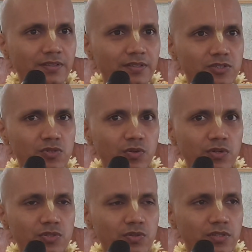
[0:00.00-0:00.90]
And
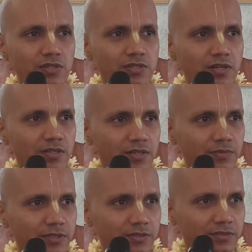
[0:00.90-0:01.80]
slowly they start
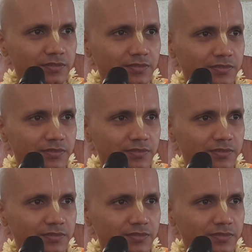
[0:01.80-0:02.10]
coming in